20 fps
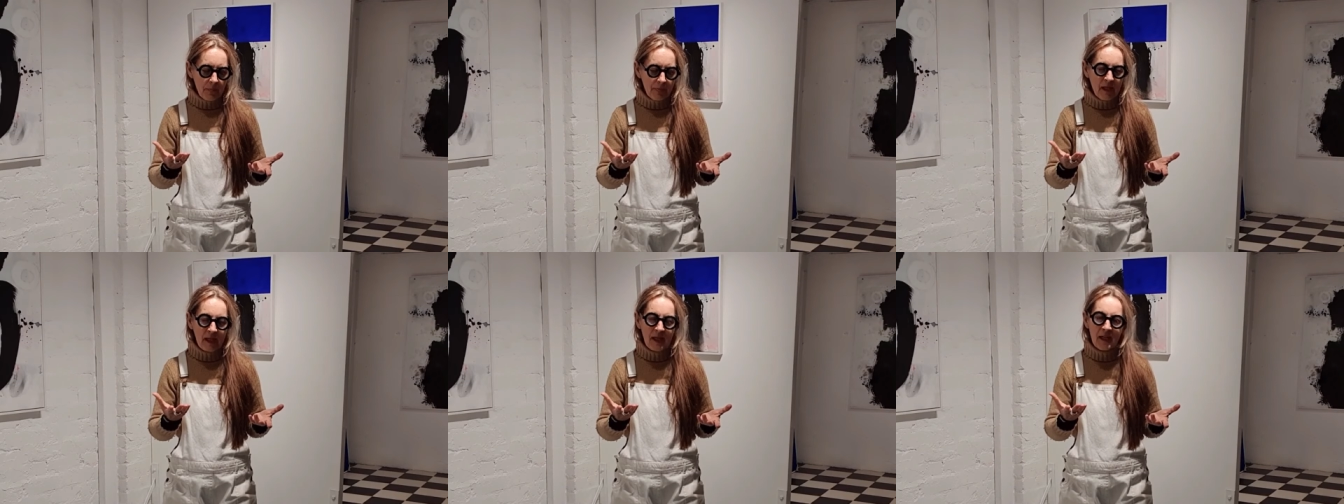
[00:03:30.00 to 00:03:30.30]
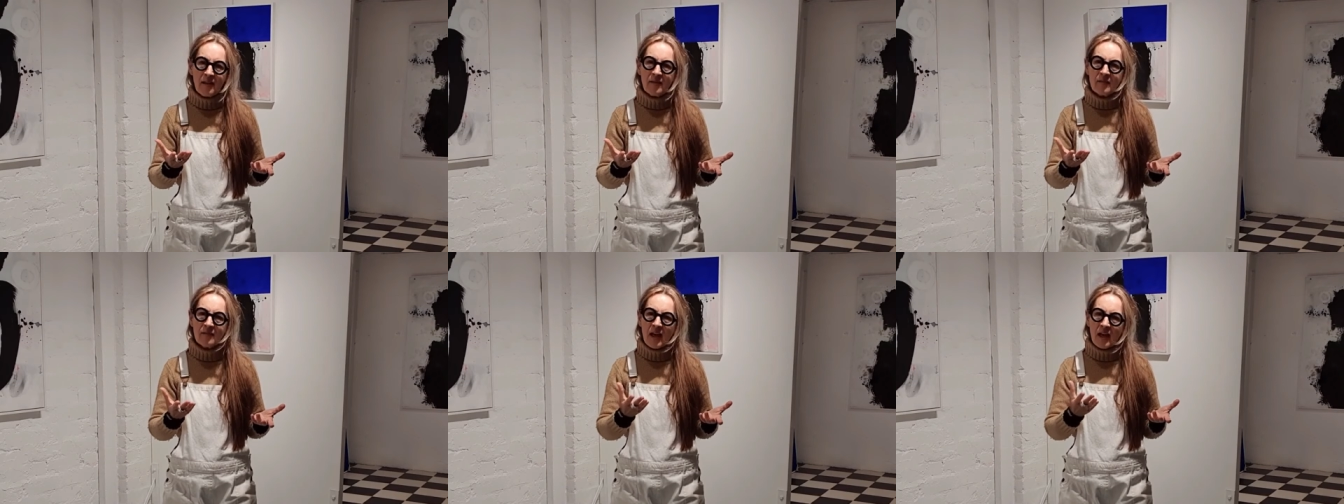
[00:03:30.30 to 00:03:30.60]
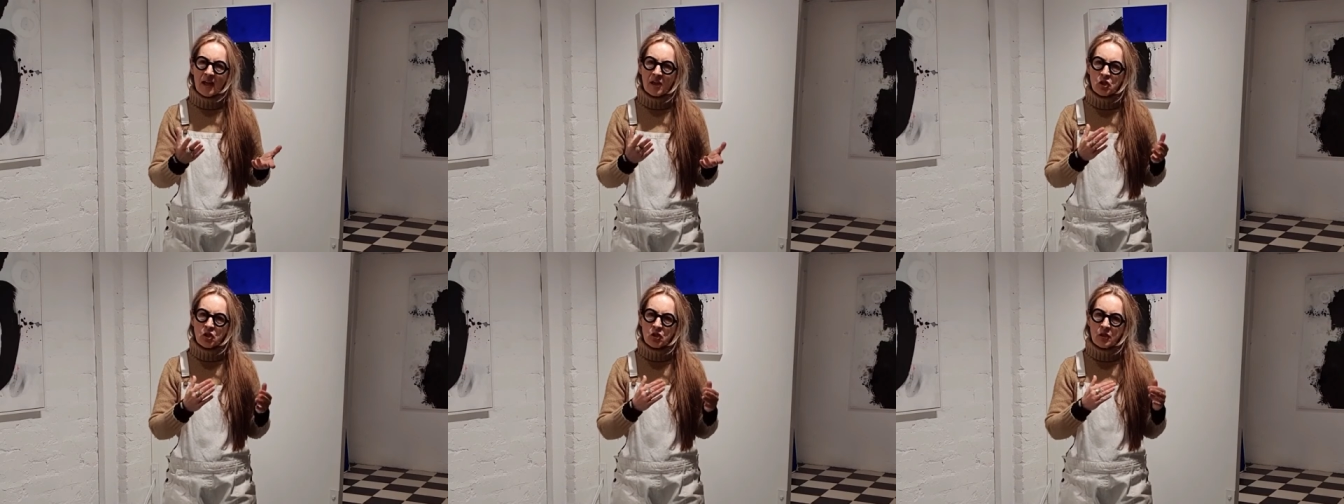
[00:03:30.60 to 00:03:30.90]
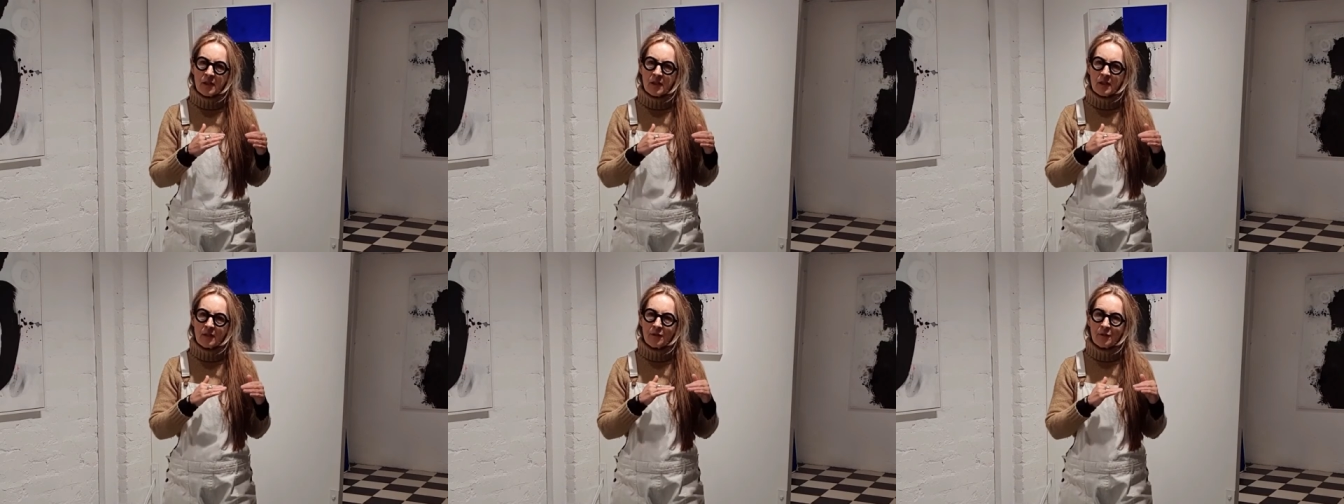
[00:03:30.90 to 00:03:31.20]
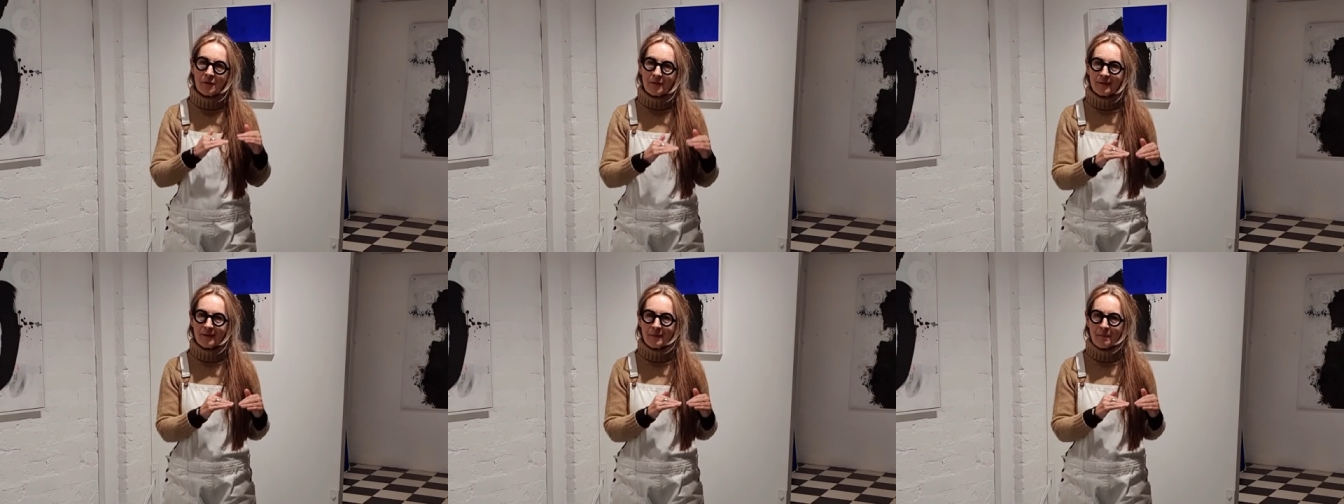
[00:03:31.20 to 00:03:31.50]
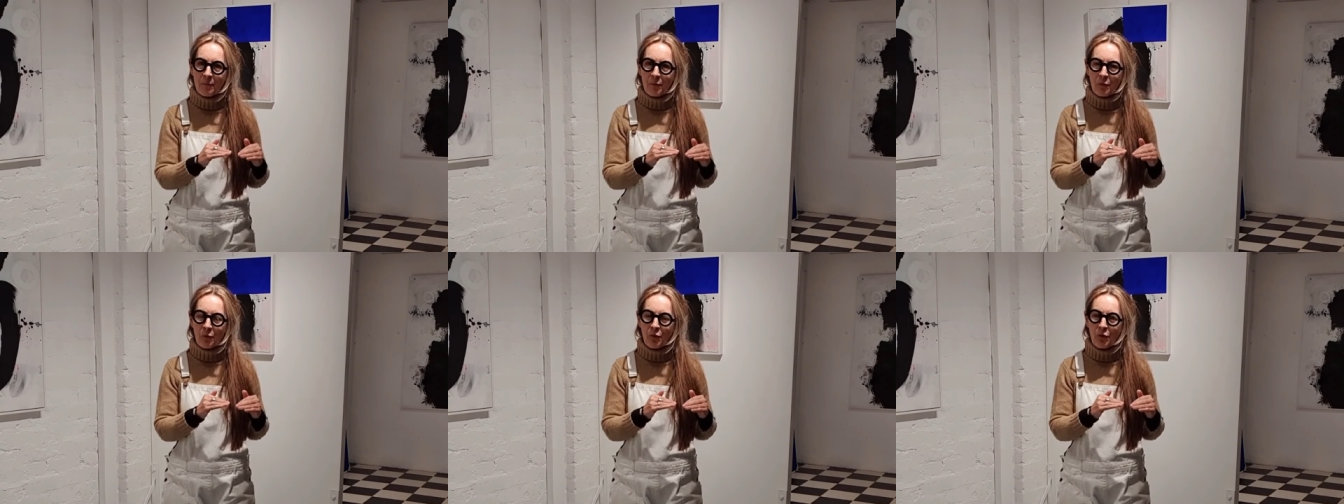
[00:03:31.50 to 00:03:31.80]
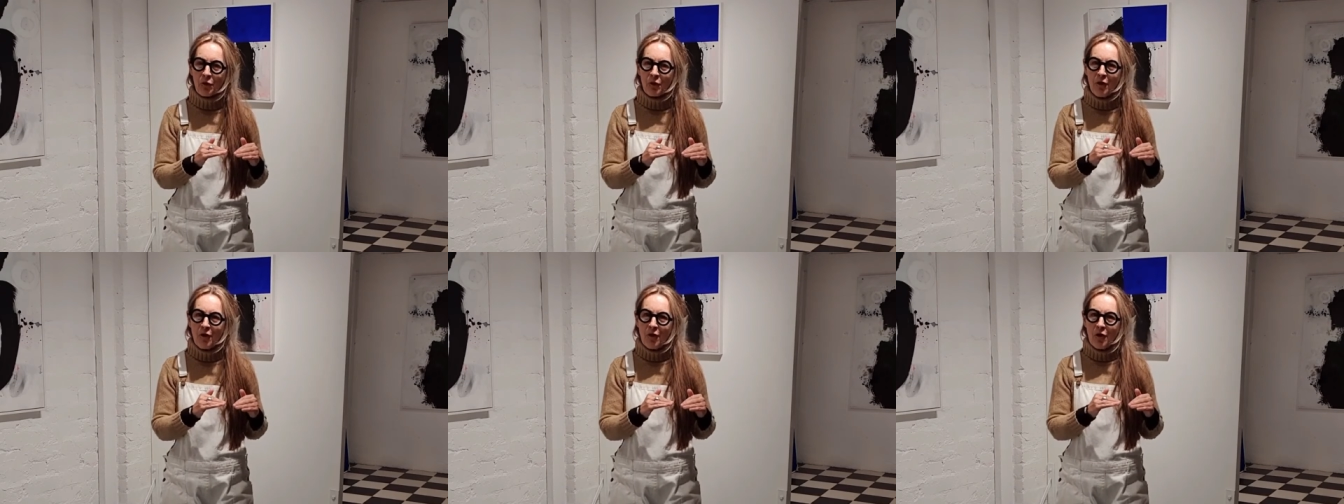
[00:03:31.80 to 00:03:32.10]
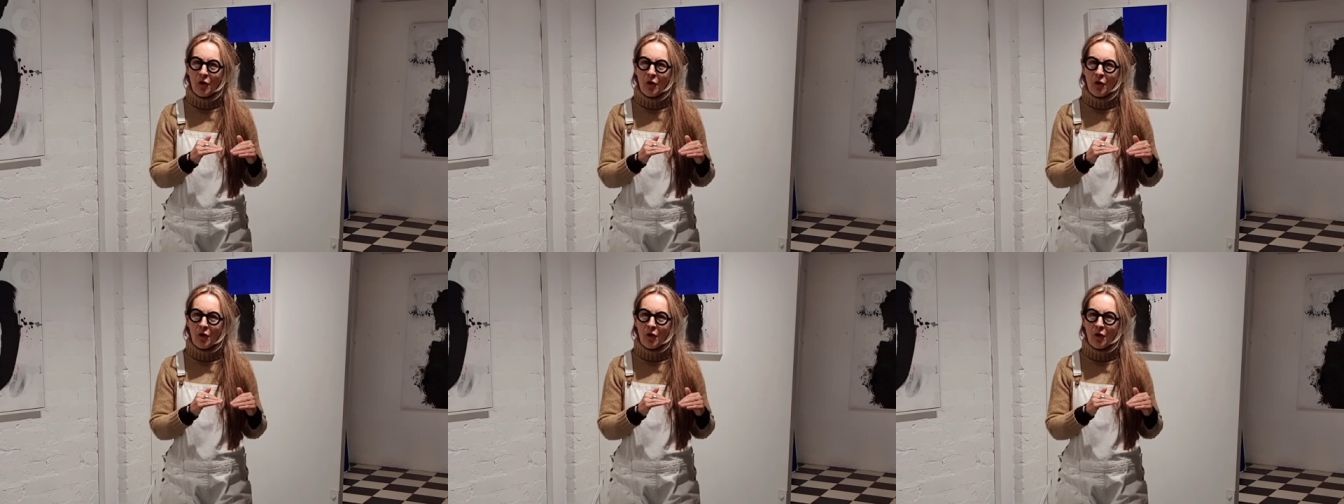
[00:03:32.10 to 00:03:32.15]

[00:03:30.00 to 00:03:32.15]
is actually the symbol